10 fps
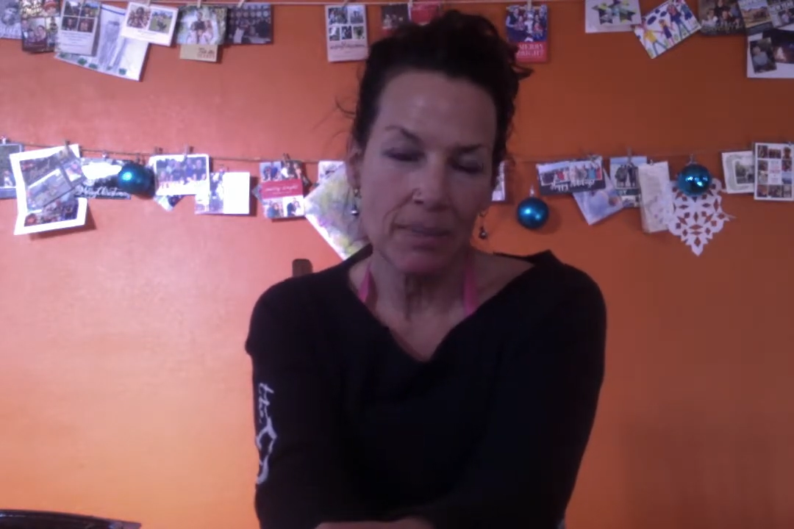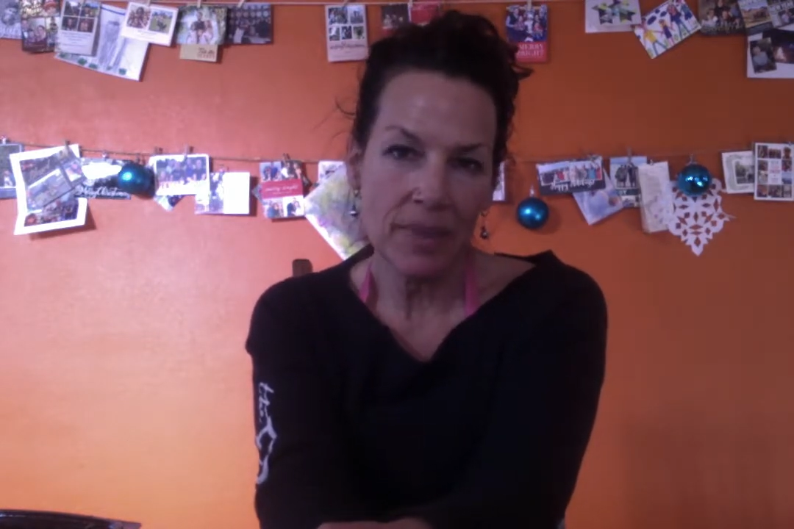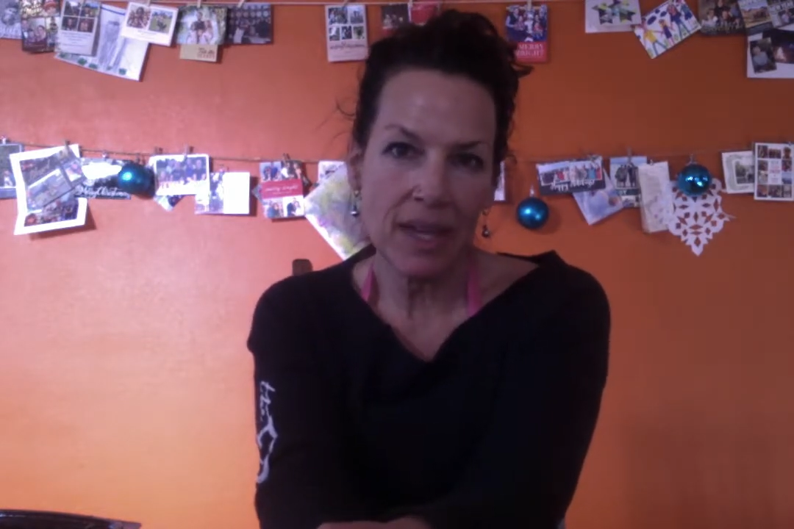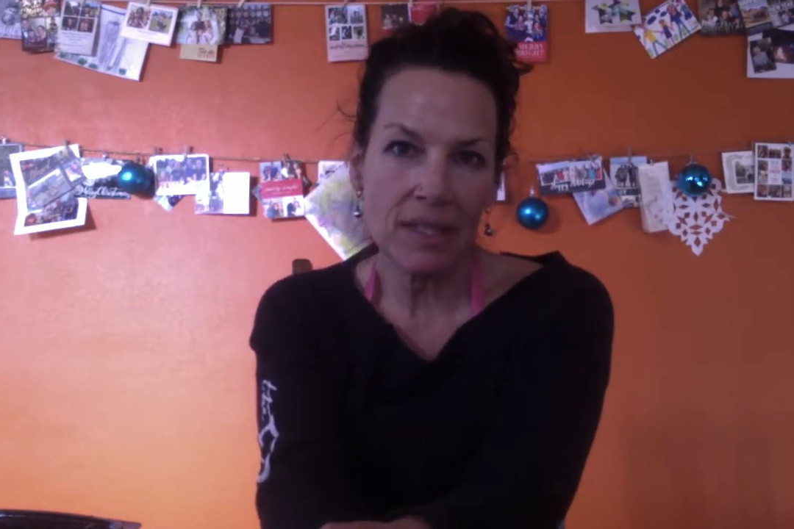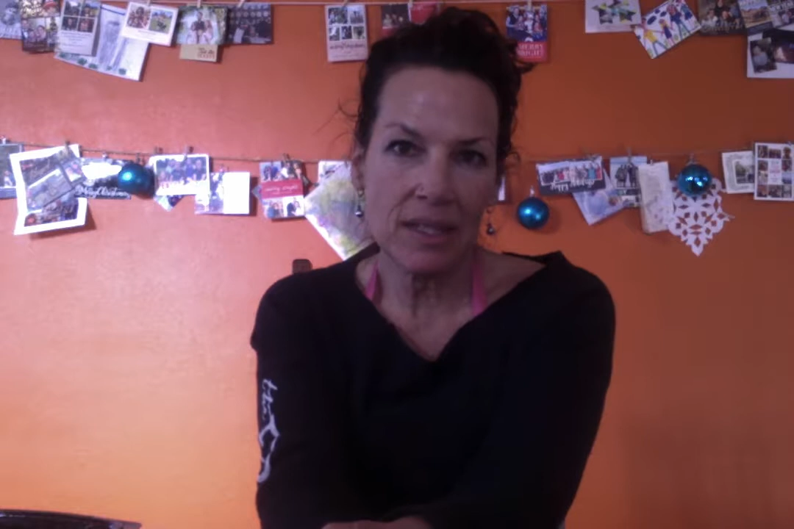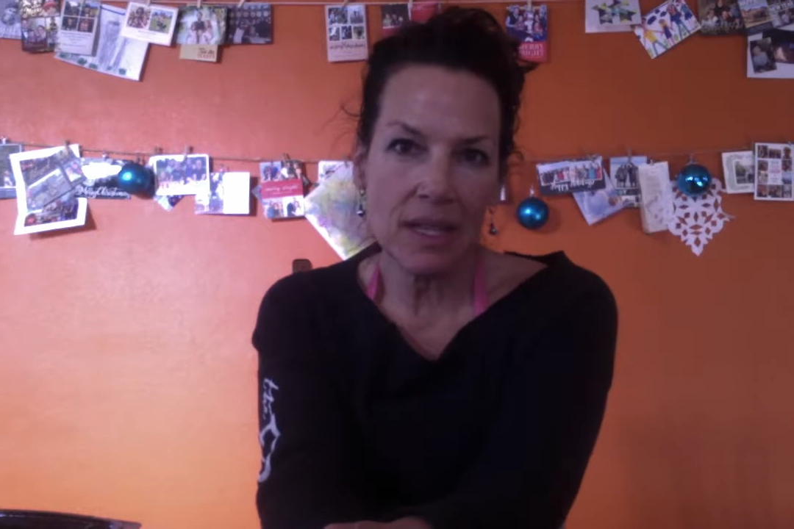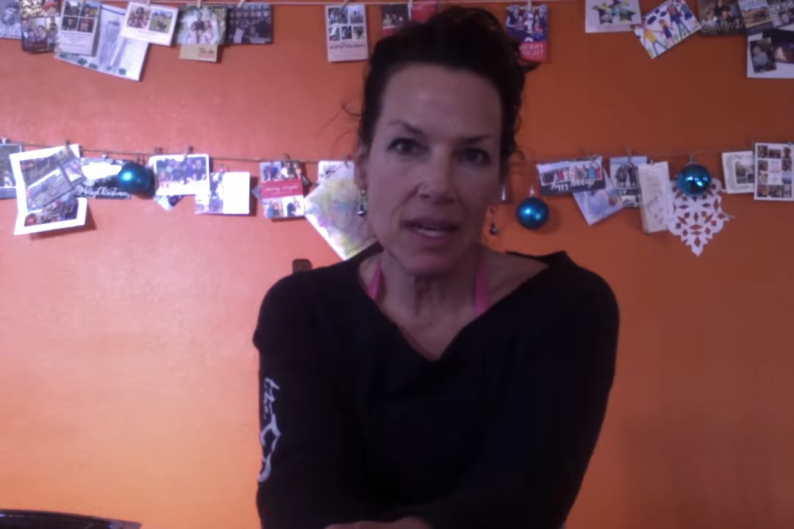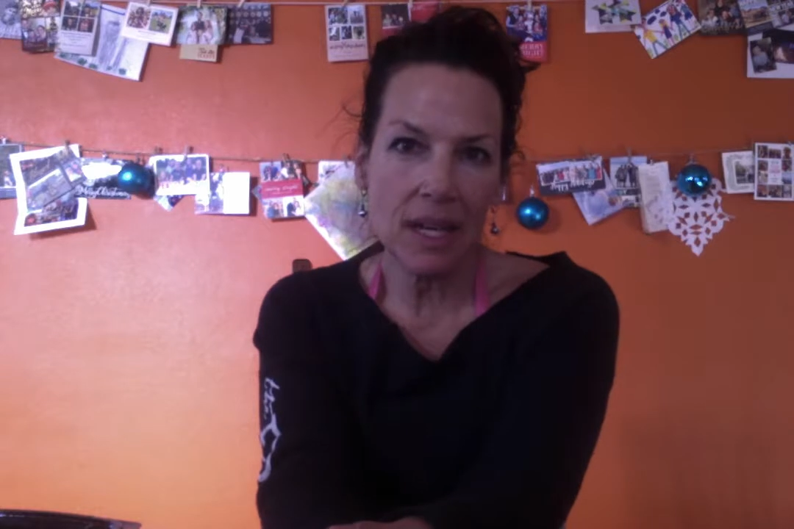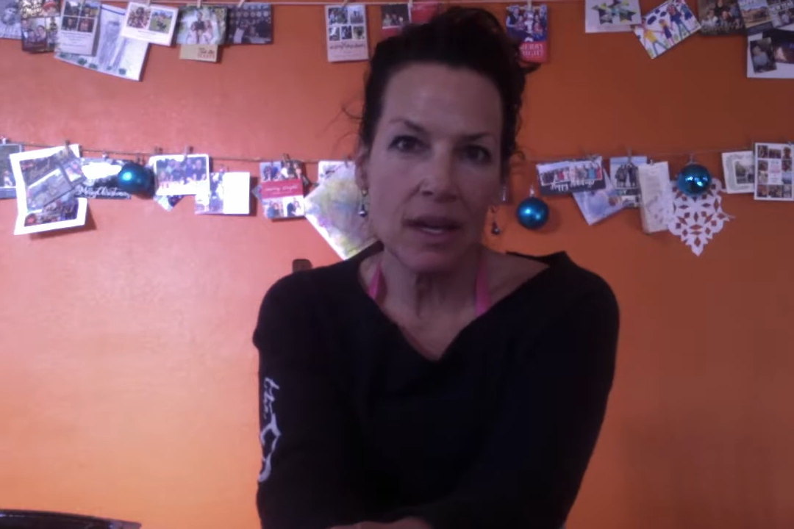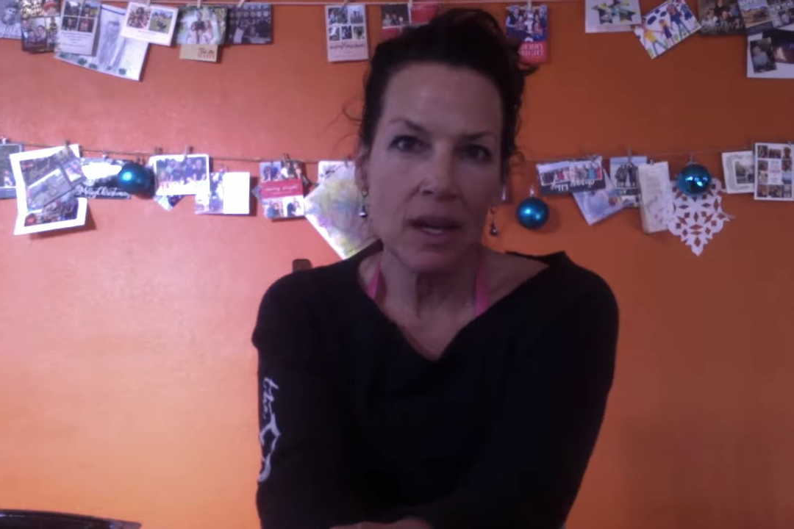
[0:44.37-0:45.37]
They
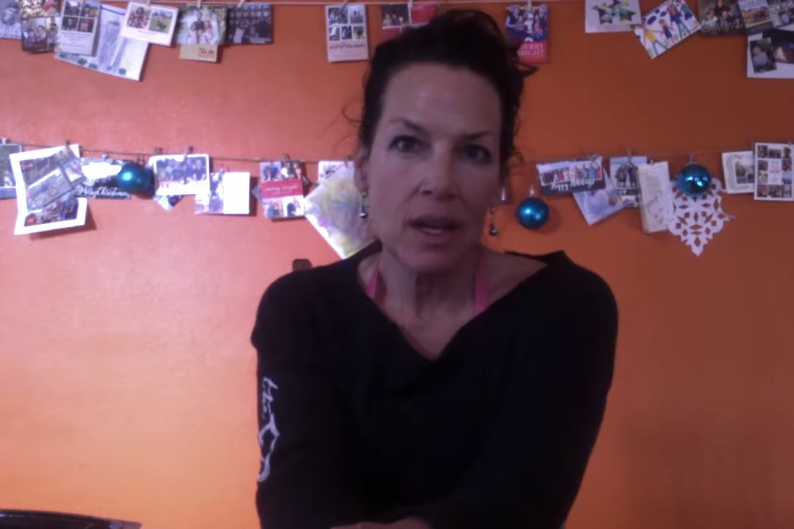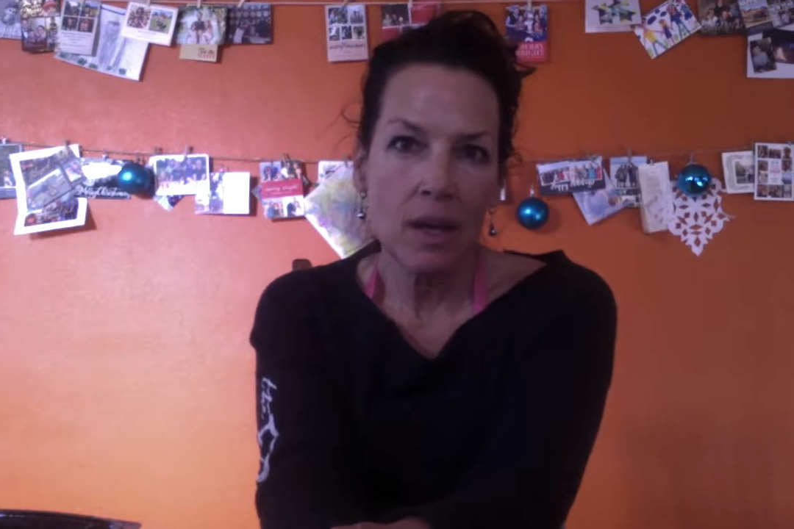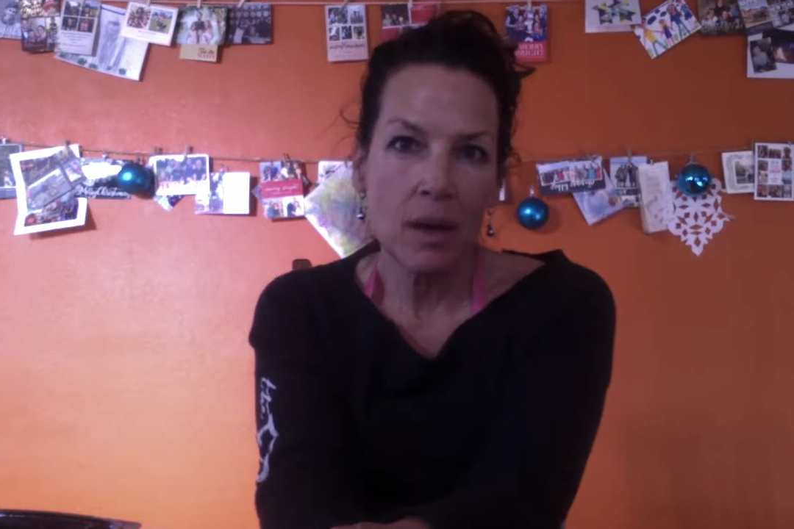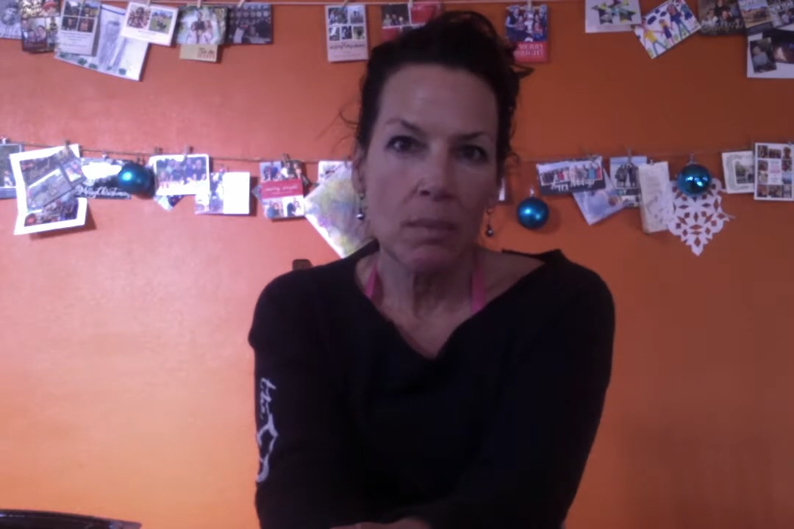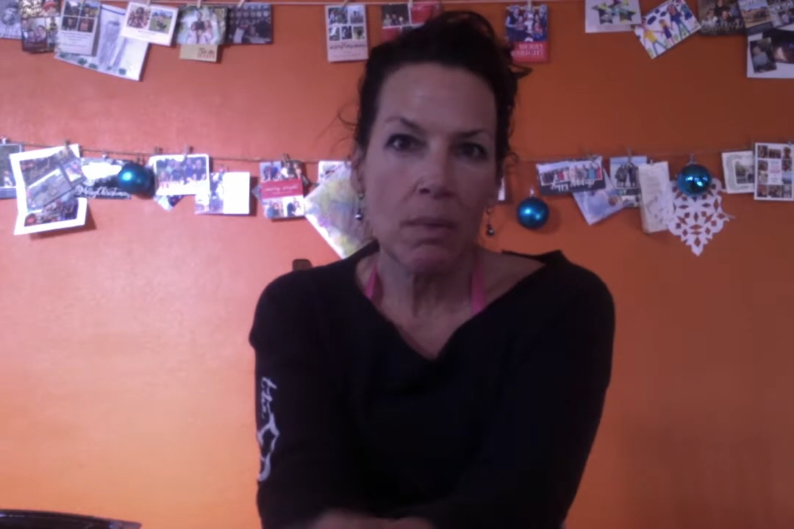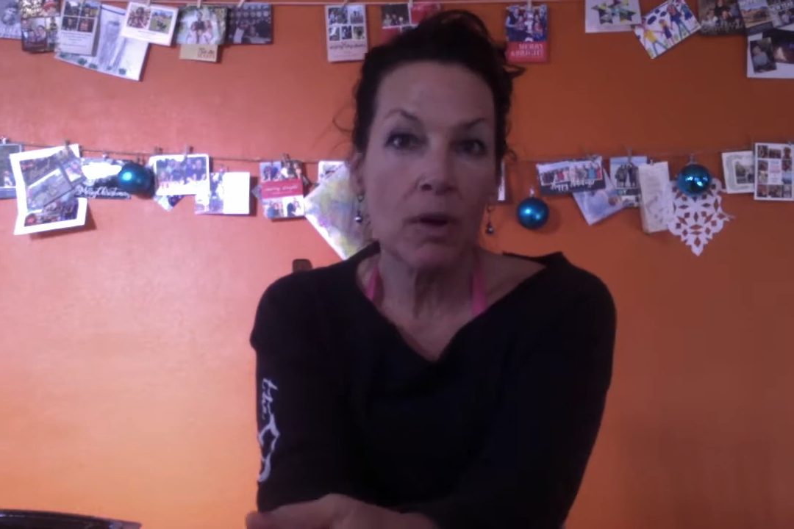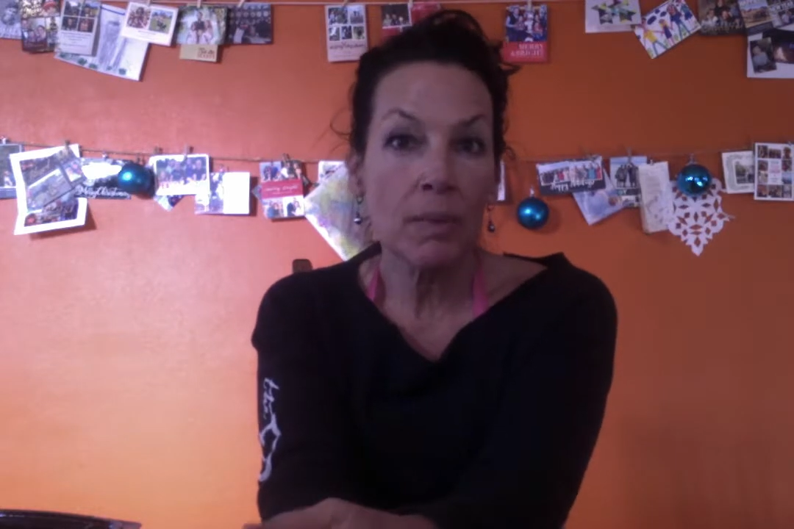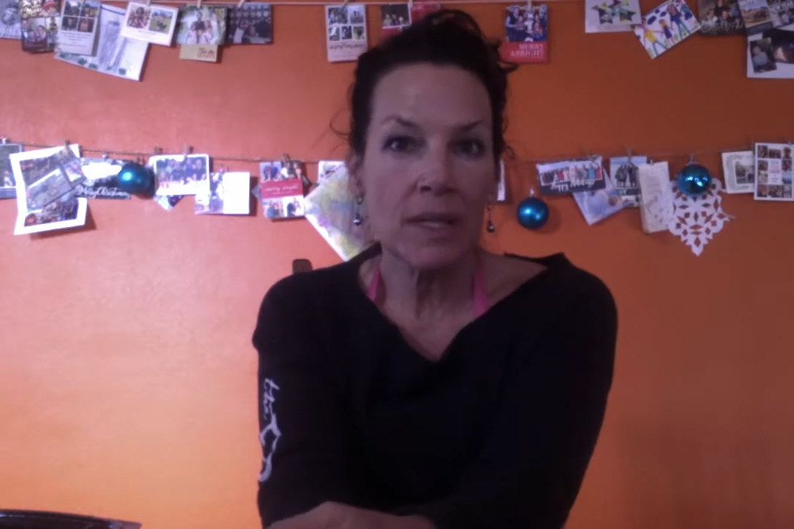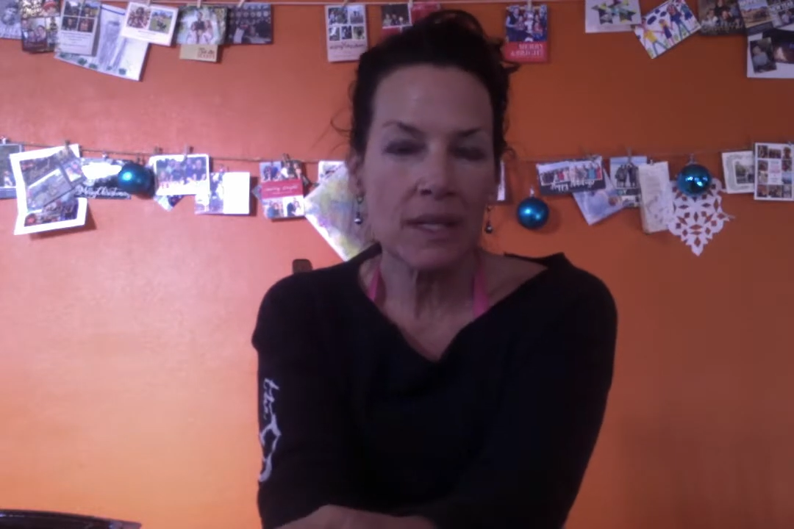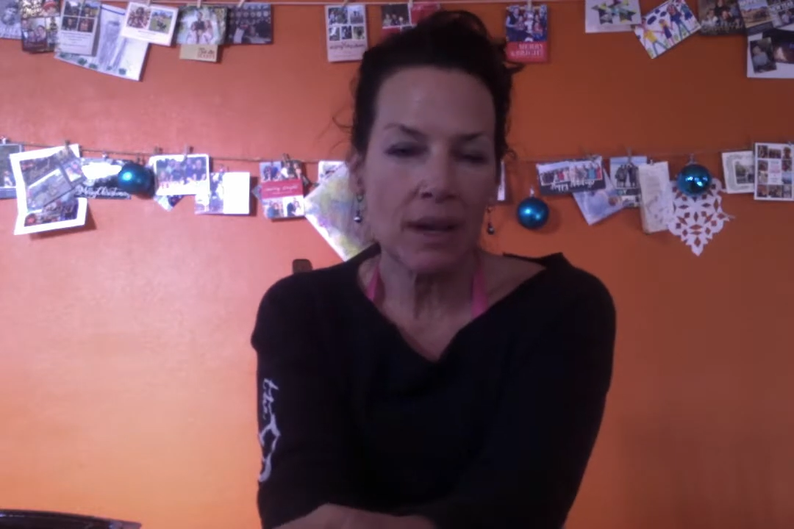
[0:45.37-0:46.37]
seek moments